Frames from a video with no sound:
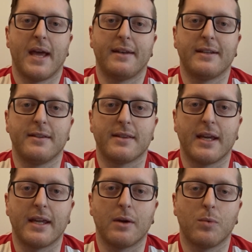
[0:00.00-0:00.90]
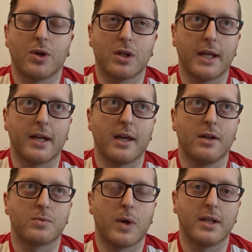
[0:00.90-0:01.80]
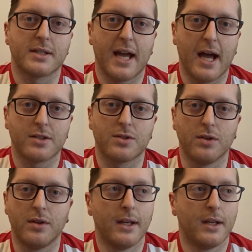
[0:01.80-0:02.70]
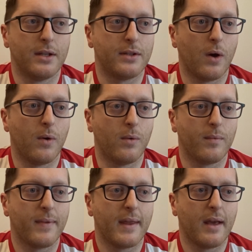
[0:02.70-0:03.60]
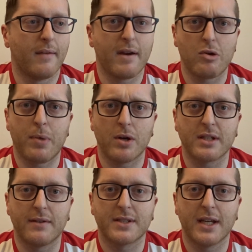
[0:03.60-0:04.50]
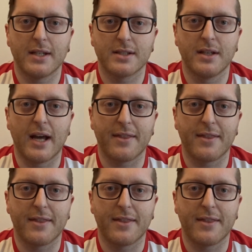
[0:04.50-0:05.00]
I didn't think it would click as well as it has done. So a very positive season.